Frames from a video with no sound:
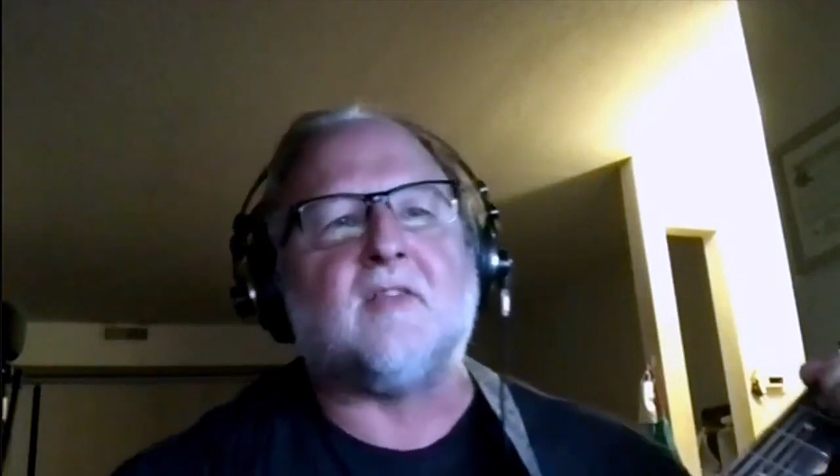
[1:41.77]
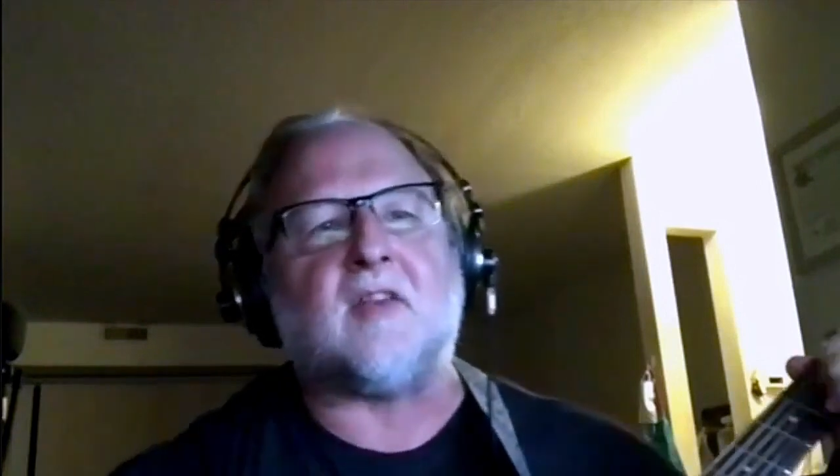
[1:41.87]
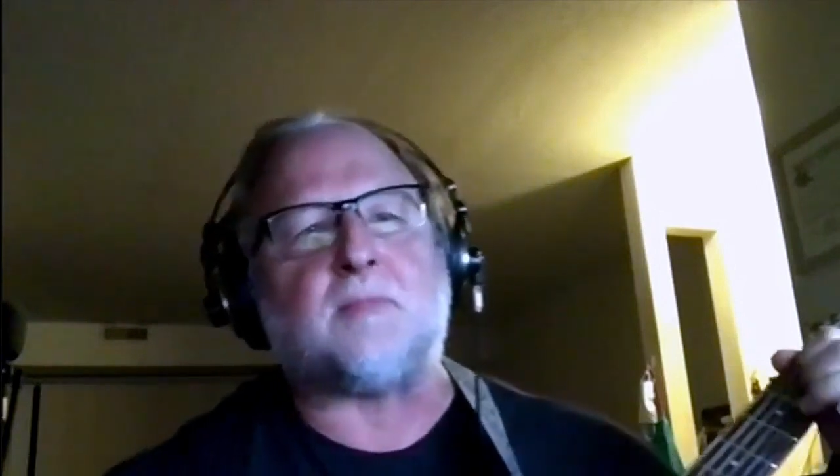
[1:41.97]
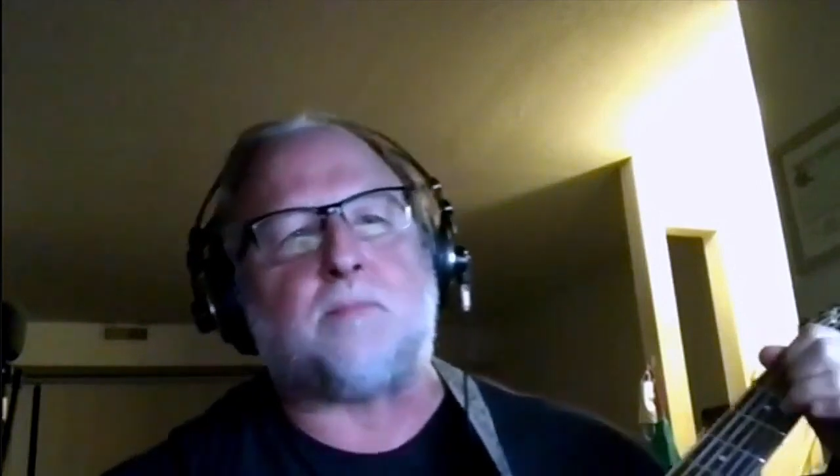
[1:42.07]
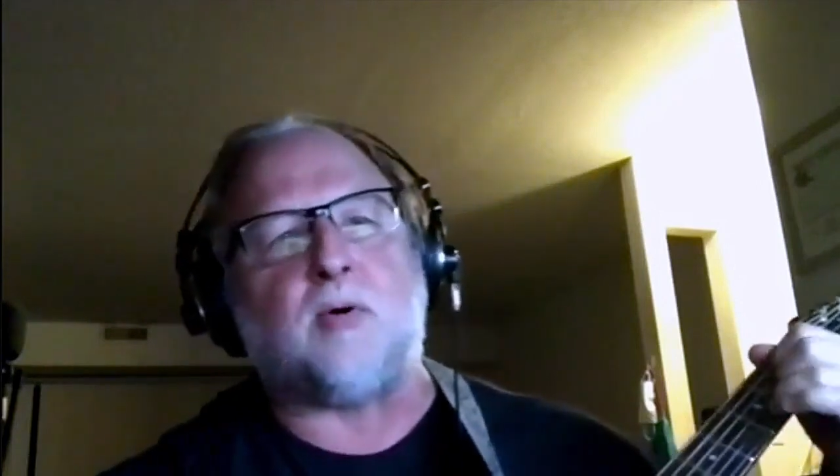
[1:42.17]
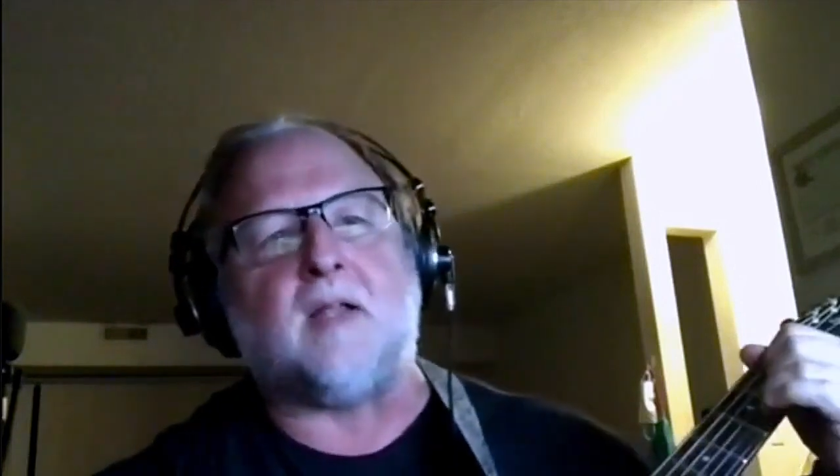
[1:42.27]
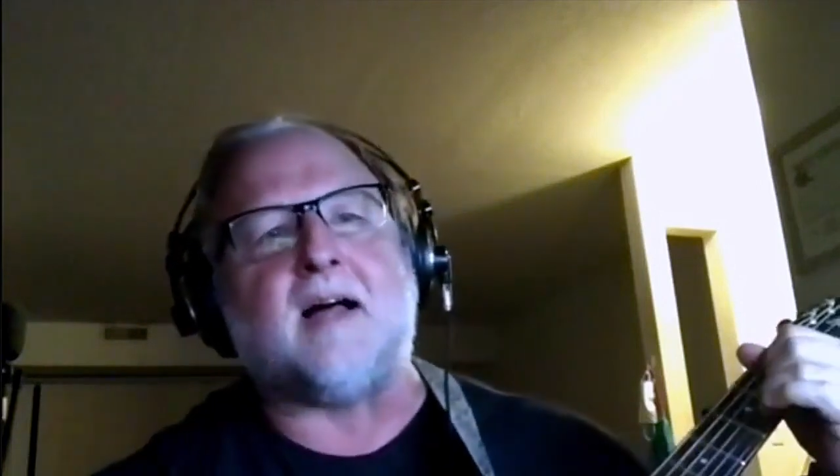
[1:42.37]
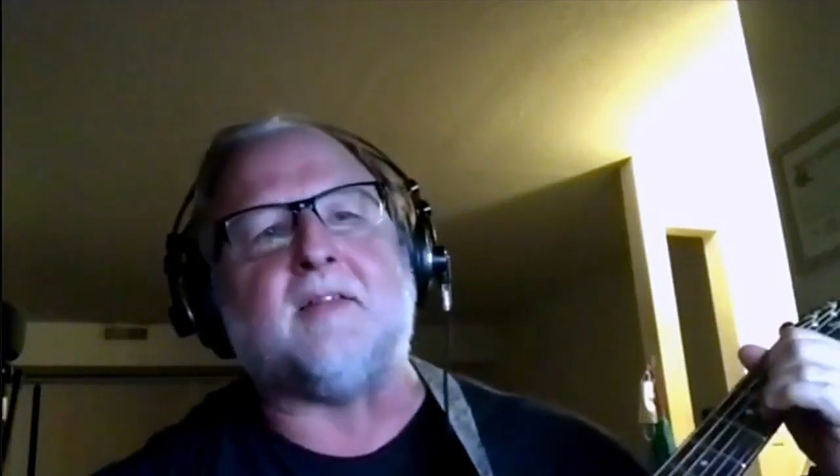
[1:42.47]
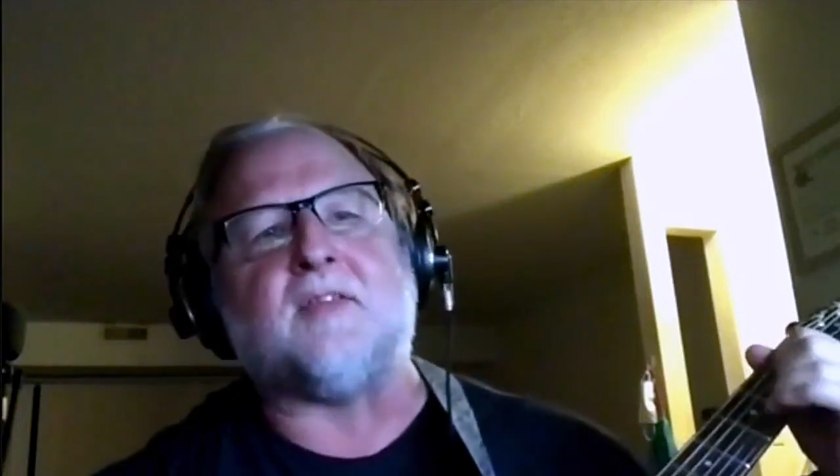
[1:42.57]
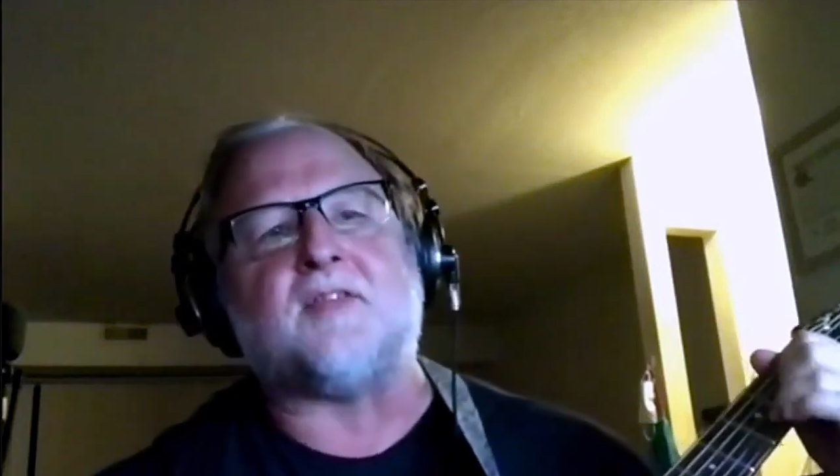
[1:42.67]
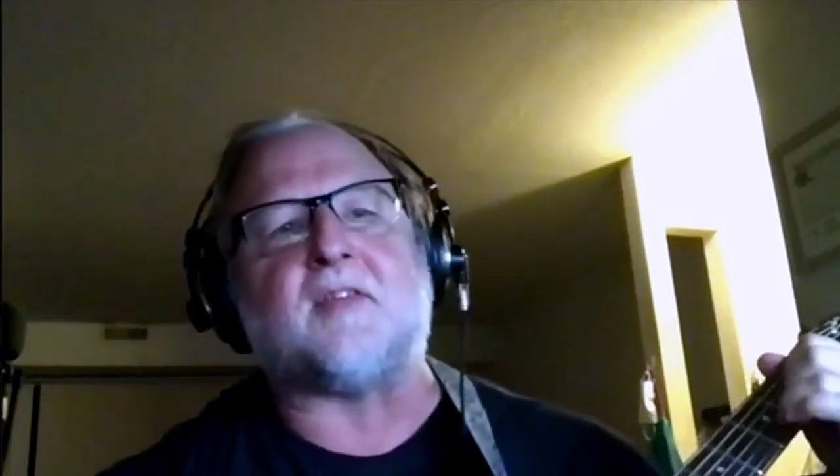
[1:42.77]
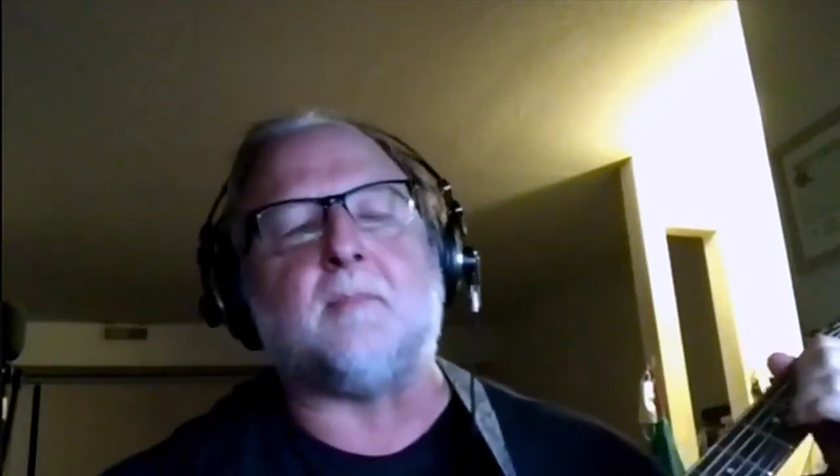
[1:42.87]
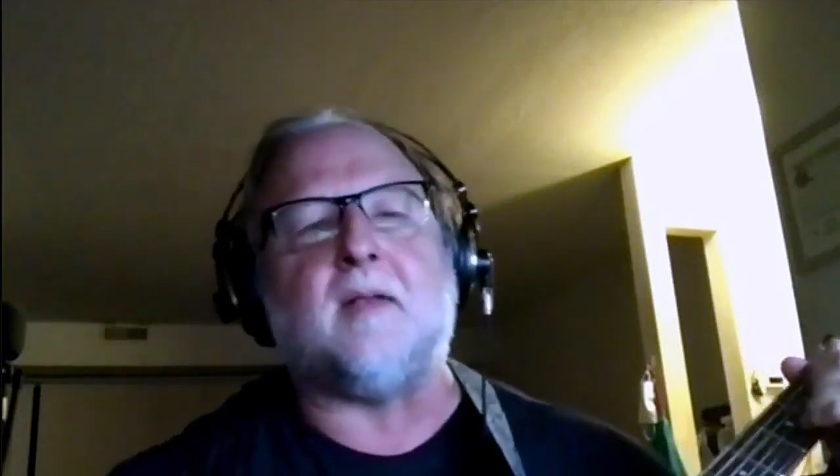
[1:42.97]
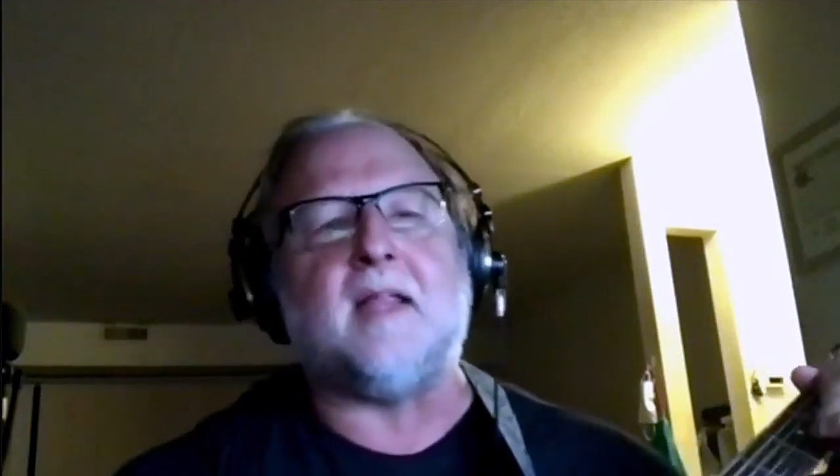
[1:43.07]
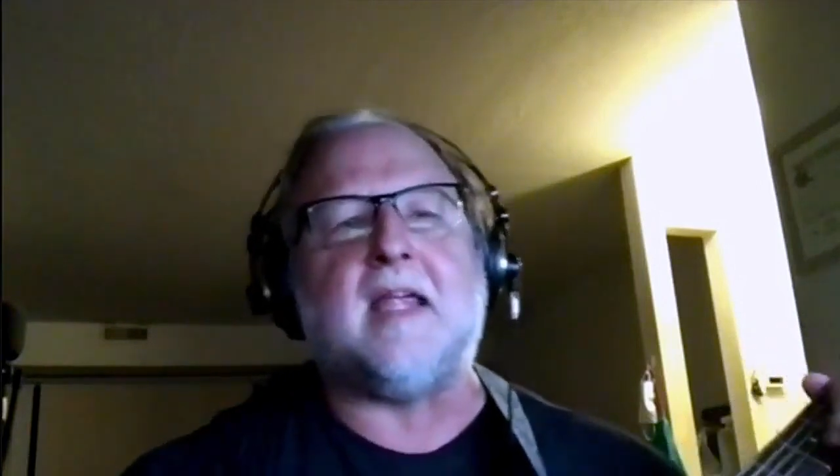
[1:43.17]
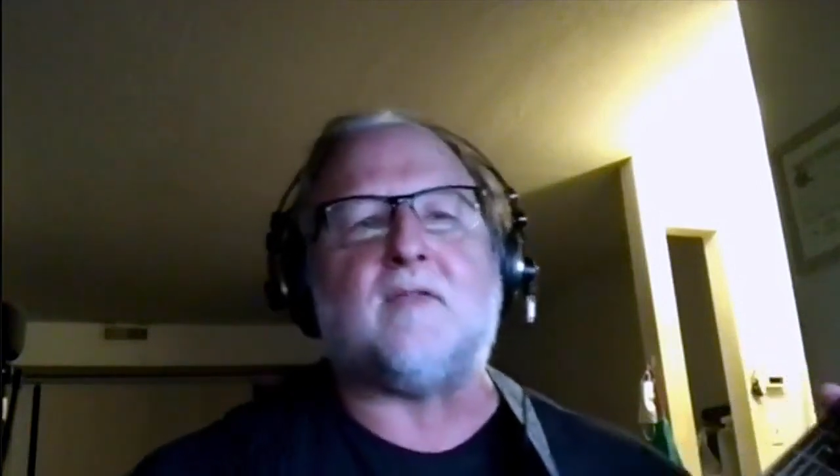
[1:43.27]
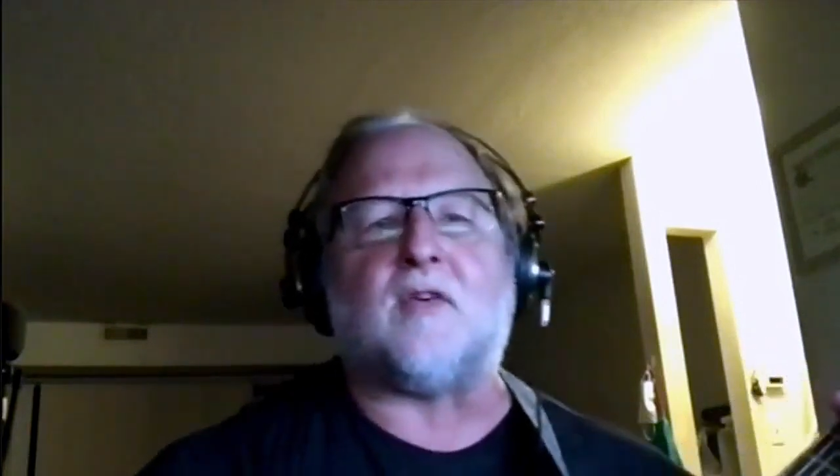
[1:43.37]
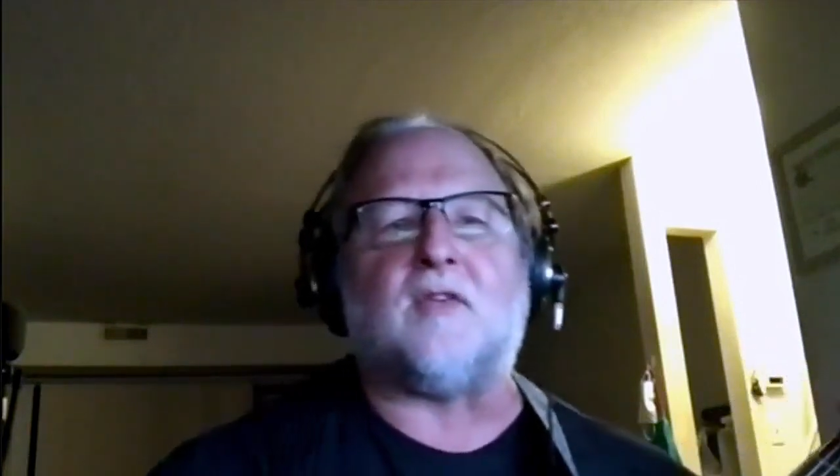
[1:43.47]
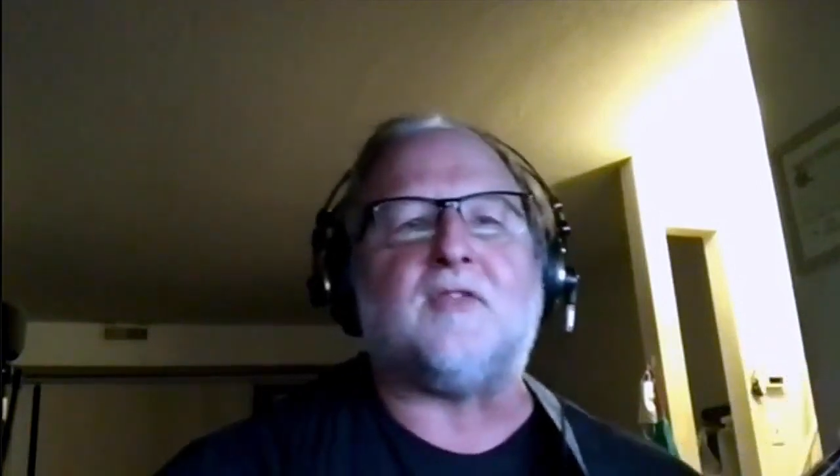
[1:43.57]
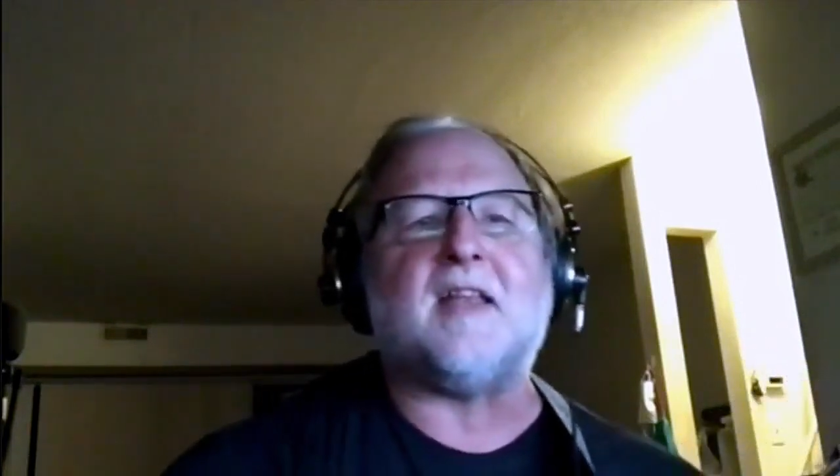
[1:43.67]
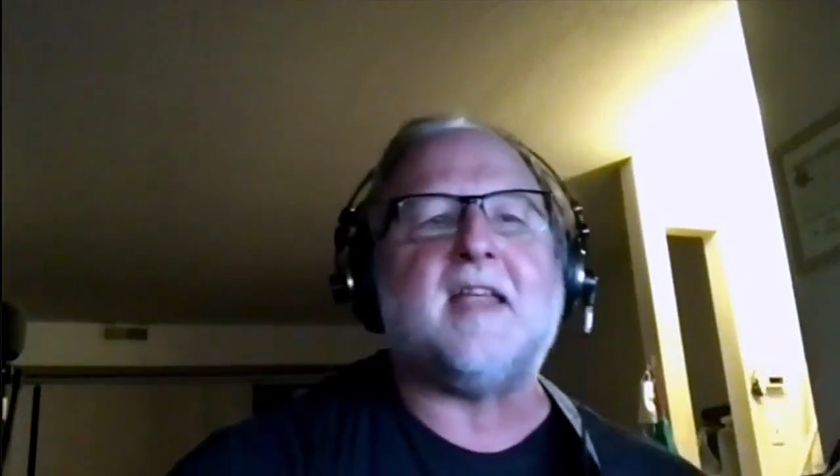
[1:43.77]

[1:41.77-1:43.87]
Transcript: Just pull on some levers